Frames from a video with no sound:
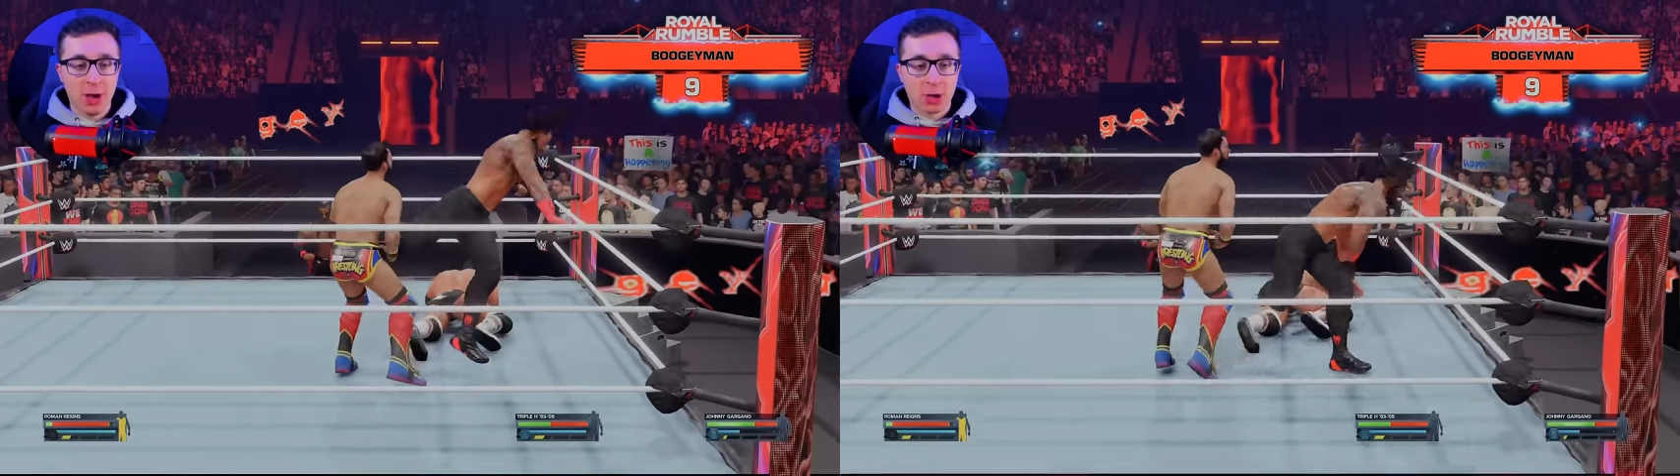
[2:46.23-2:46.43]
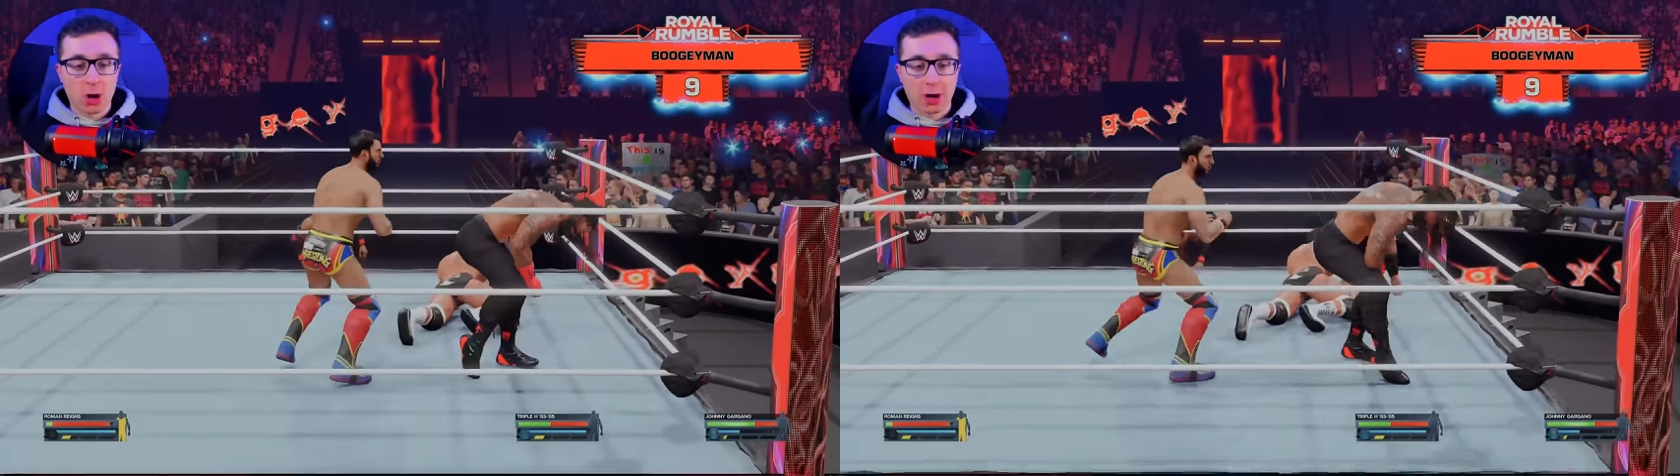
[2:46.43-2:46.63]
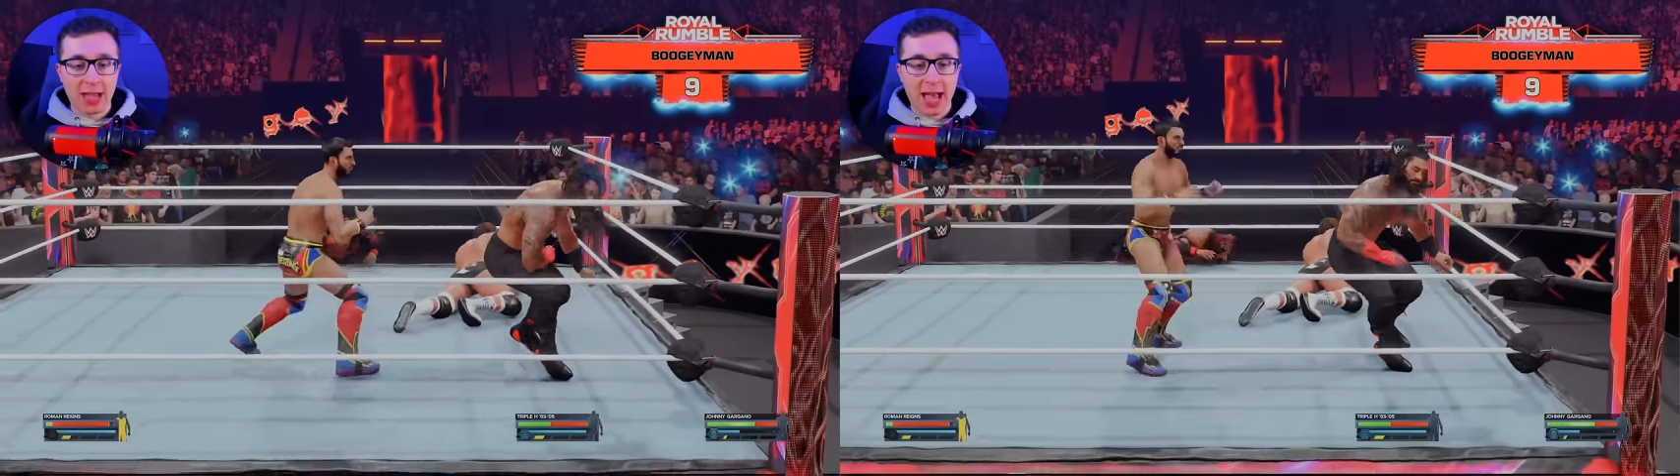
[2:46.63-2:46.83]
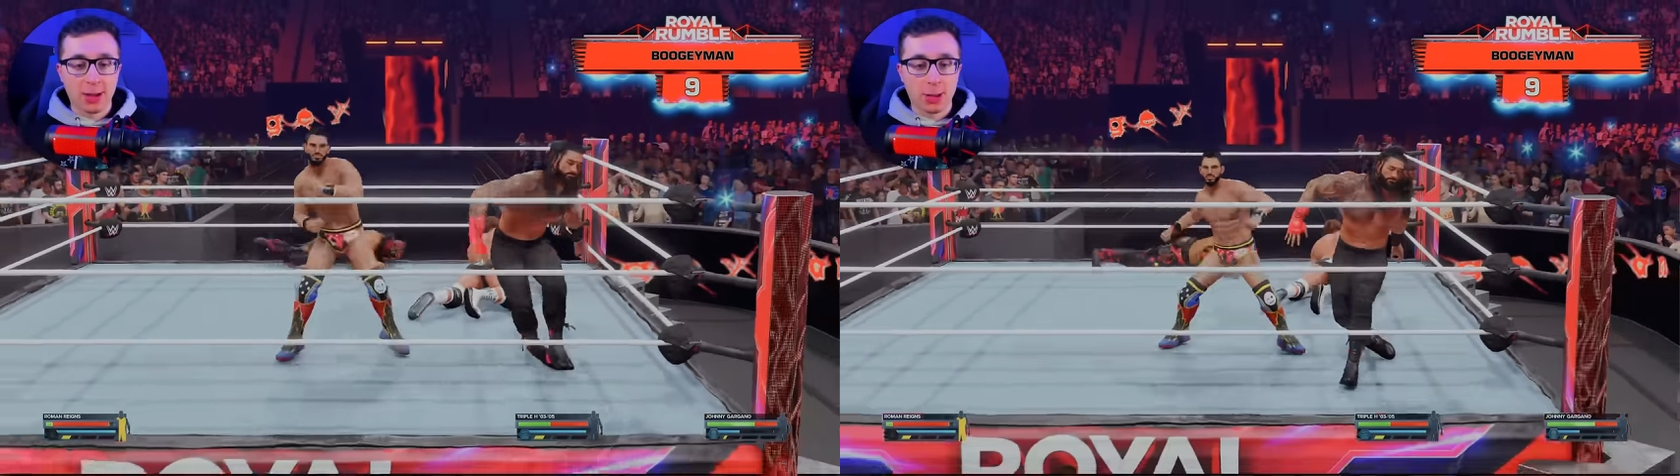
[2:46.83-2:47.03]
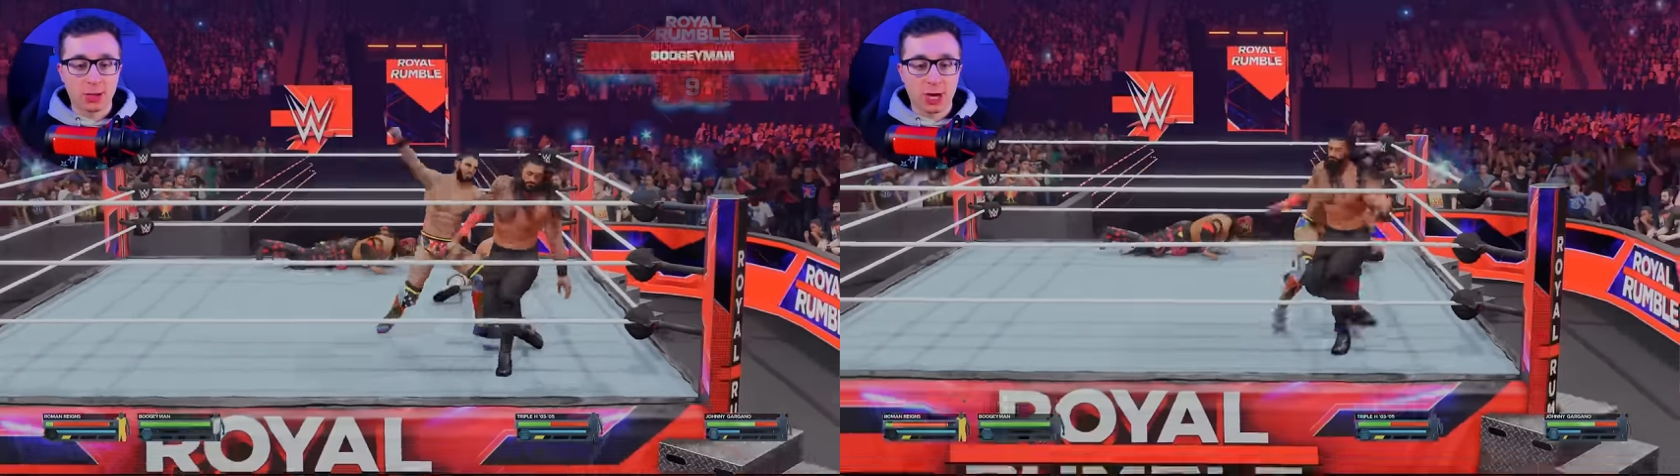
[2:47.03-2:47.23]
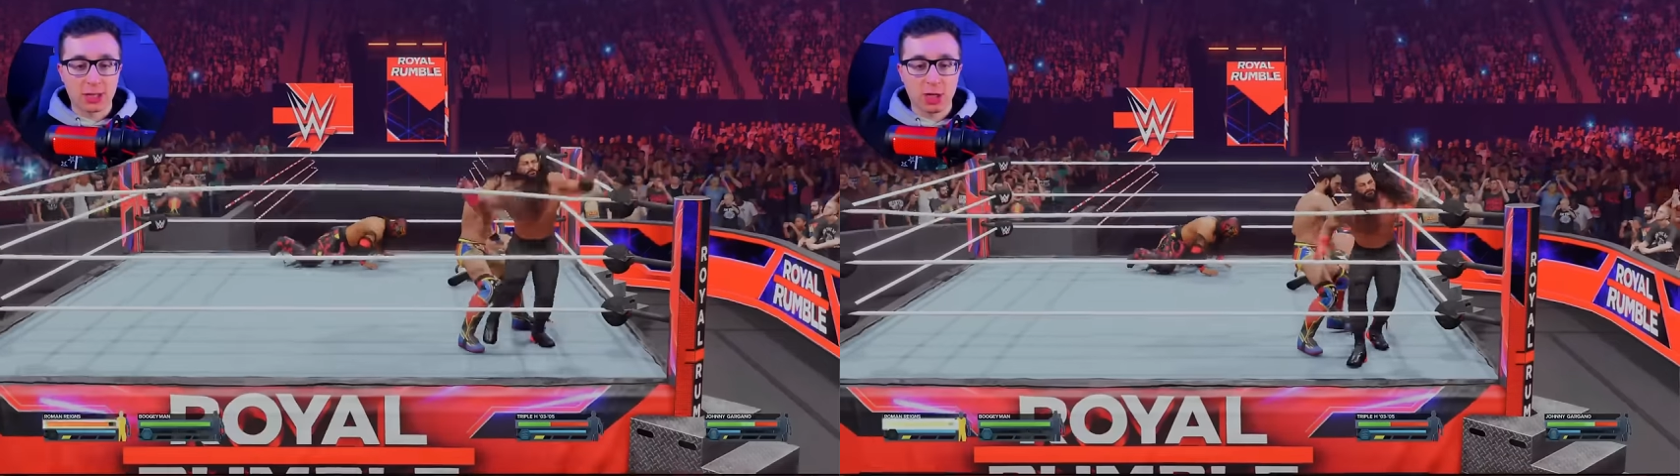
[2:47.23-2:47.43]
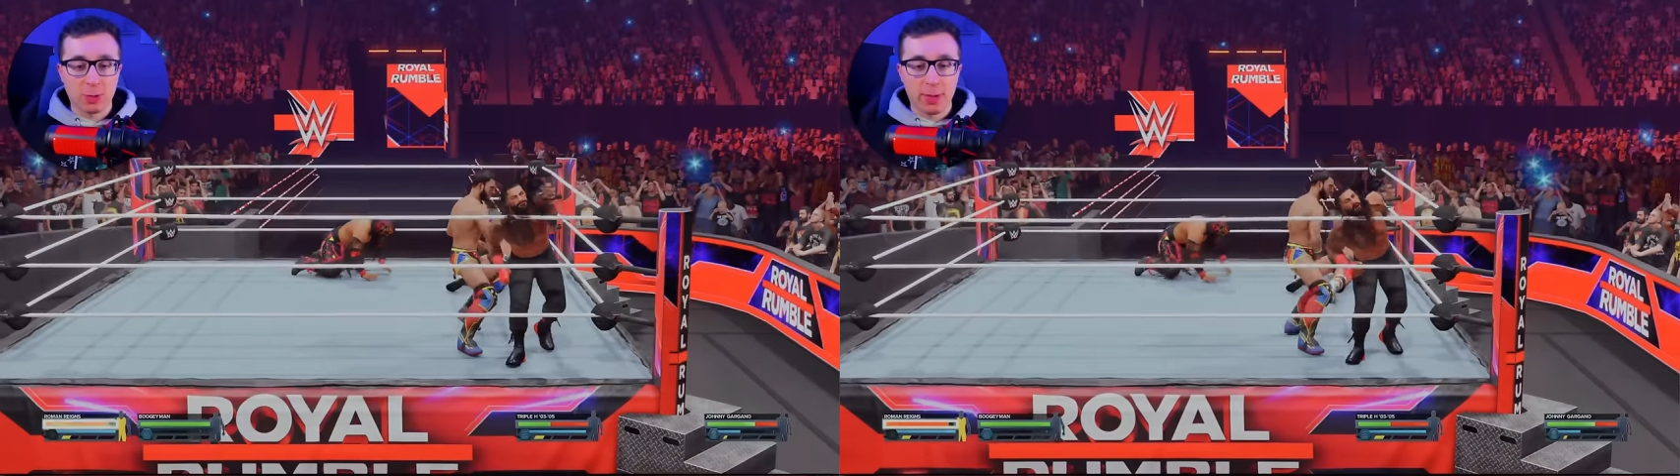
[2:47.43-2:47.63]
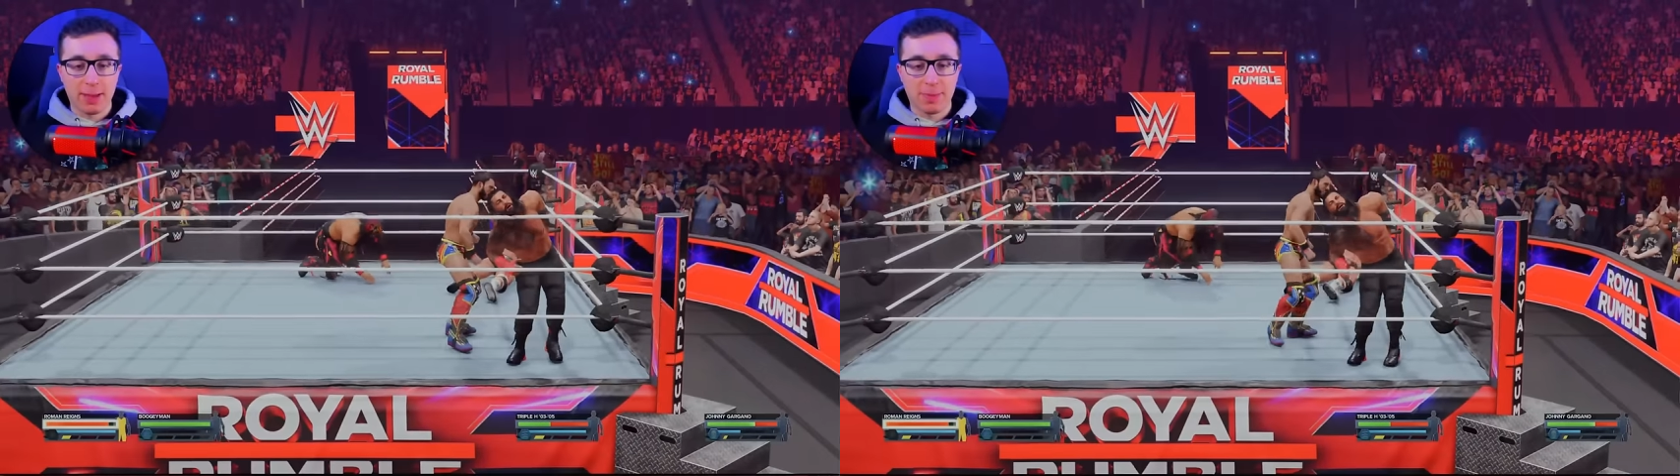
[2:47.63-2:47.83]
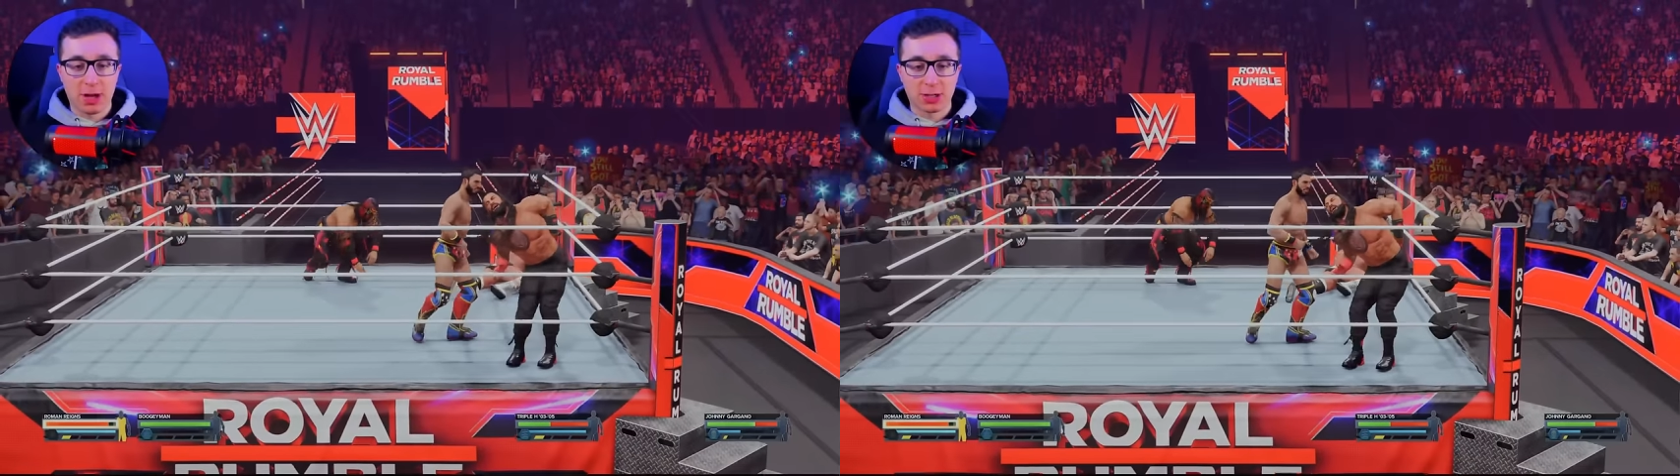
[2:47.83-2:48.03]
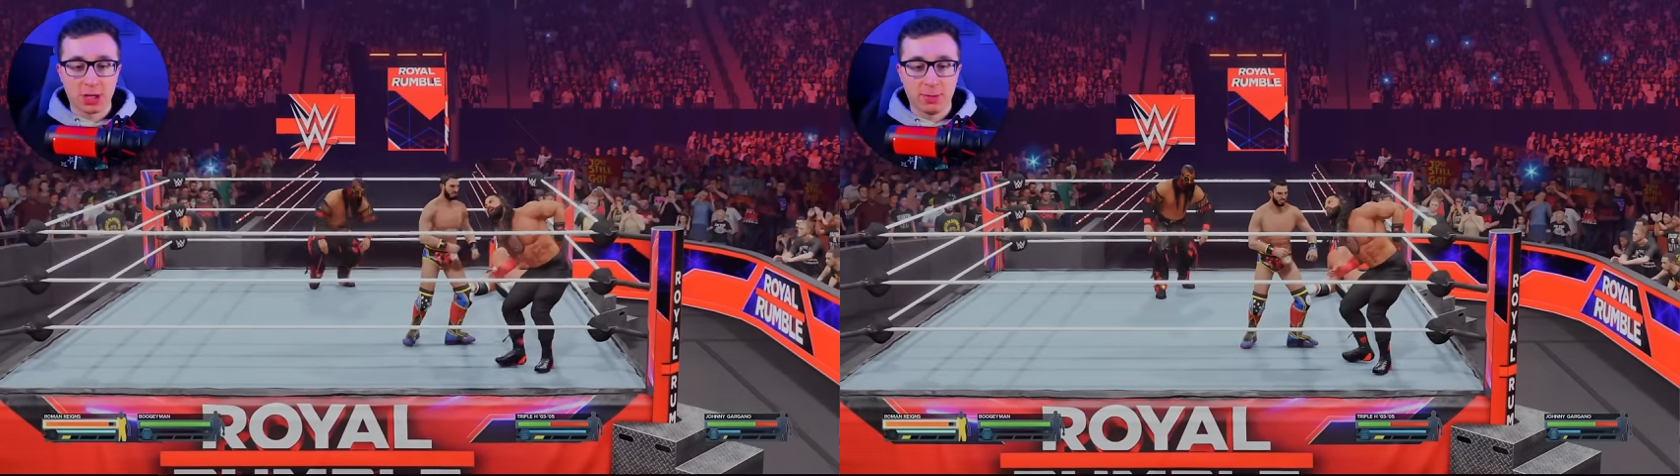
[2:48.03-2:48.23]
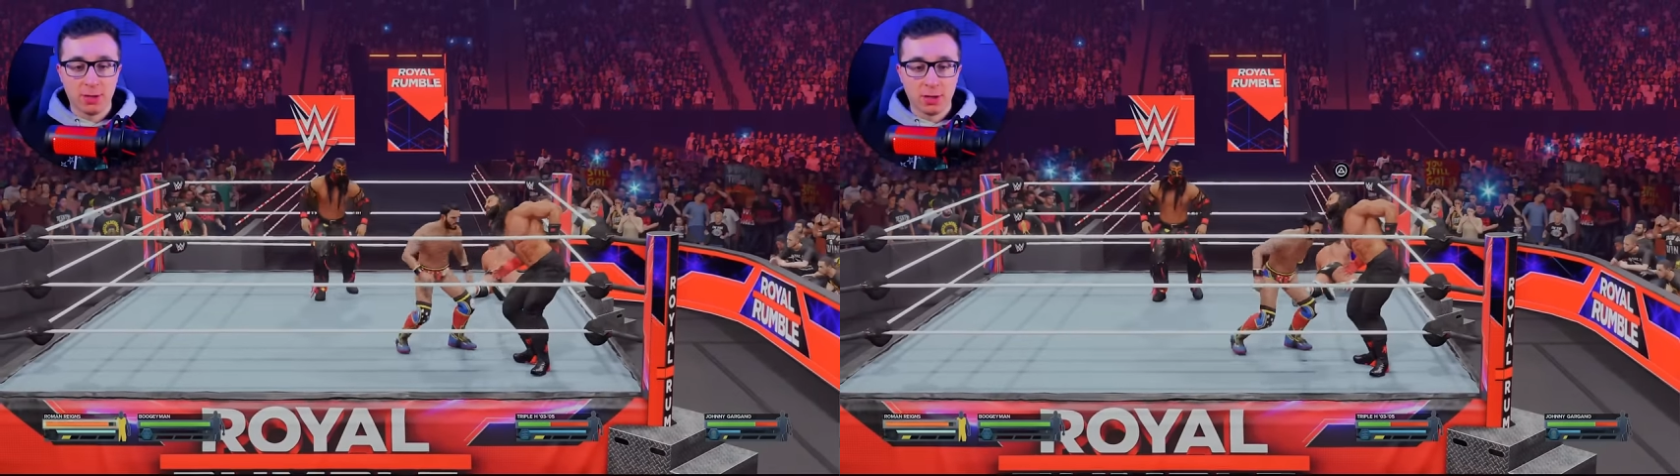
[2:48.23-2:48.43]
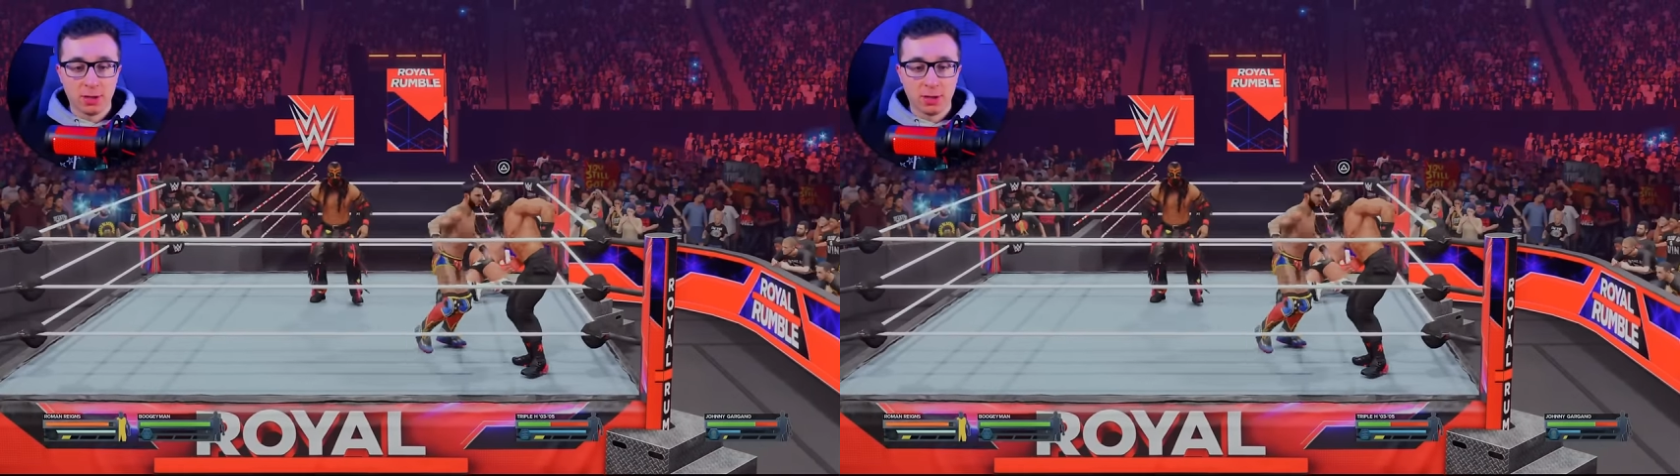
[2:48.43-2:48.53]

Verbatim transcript: Gargano, though, trying to Superman punch him.